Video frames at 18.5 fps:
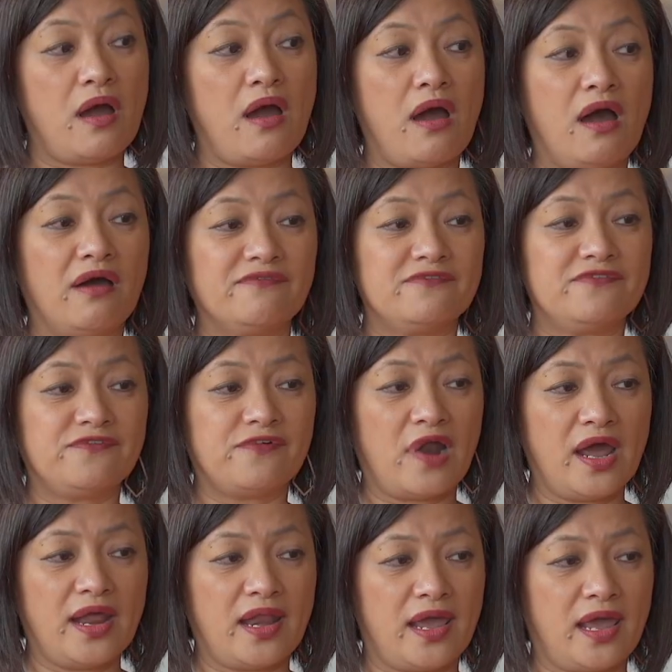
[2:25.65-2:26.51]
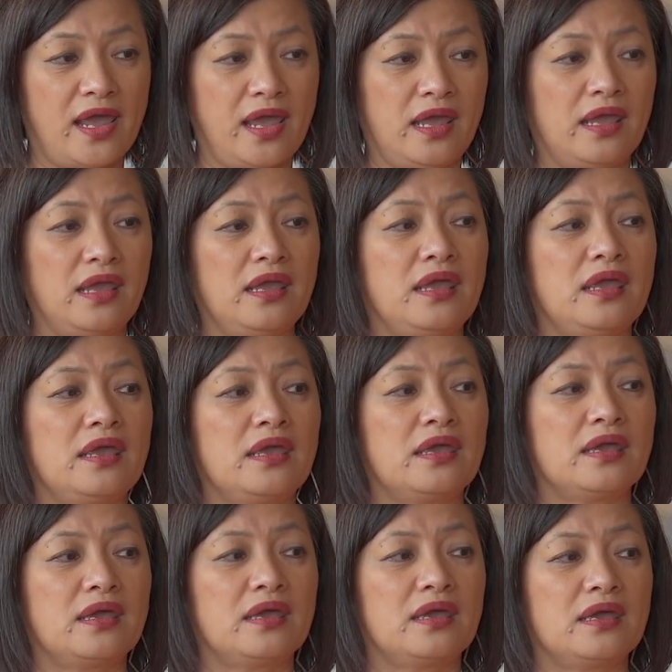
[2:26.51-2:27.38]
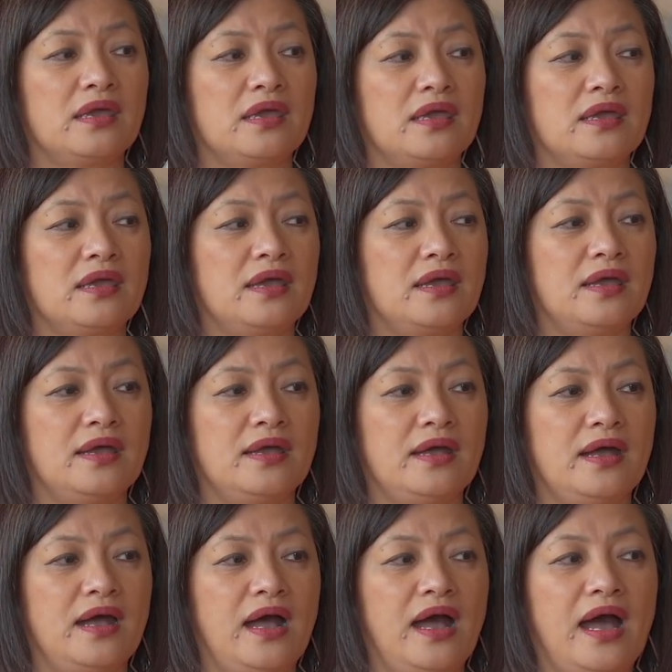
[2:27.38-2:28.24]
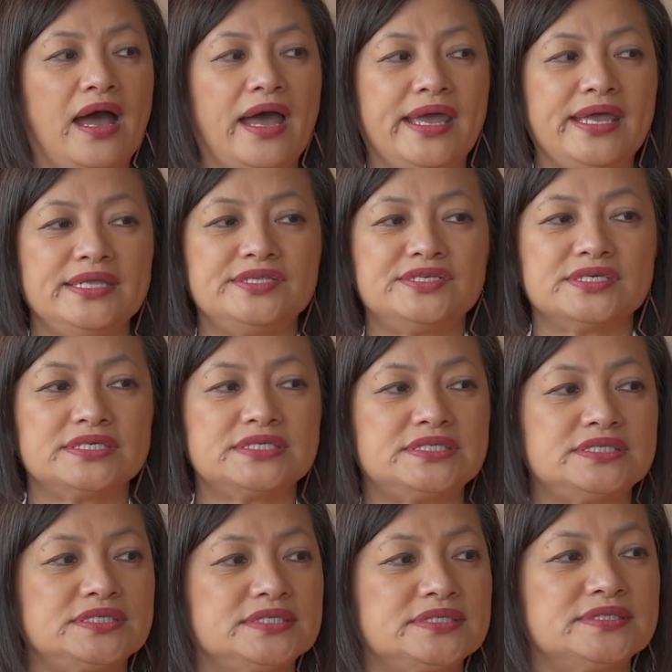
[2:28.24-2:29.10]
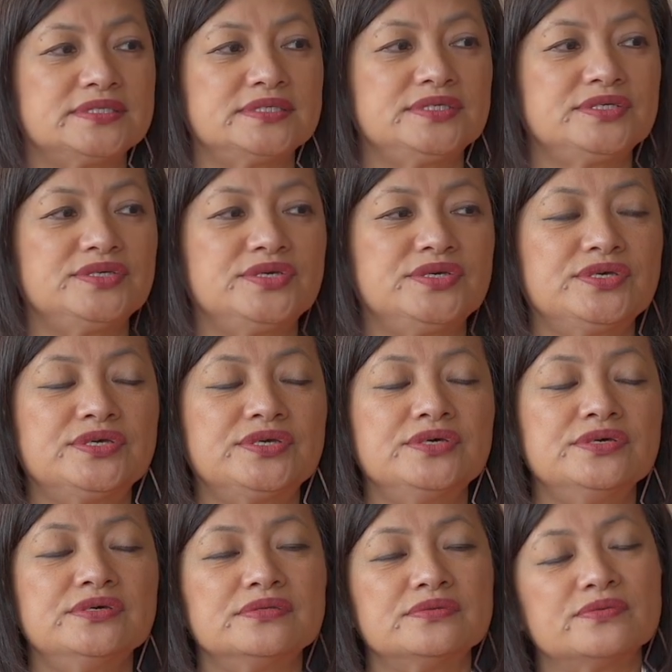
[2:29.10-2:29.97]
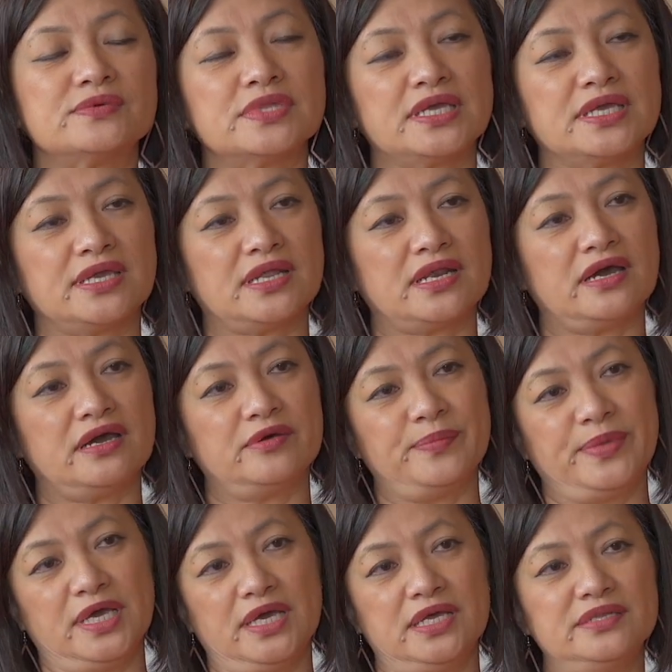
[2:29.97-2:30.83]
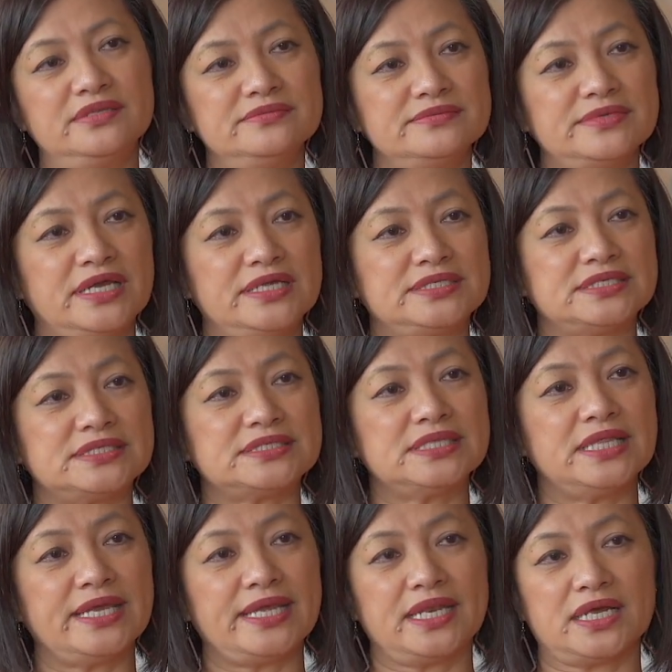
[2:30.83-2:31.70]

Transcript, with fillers: On Friday, I just couldn't really get out of bed. I just lay